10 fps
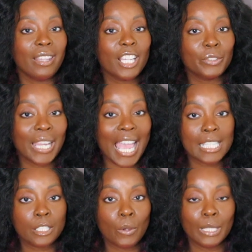luxury
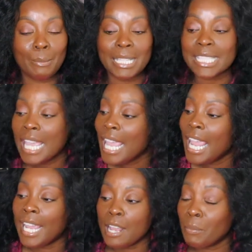has no limits,
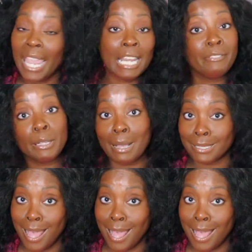and uh, we can't forget about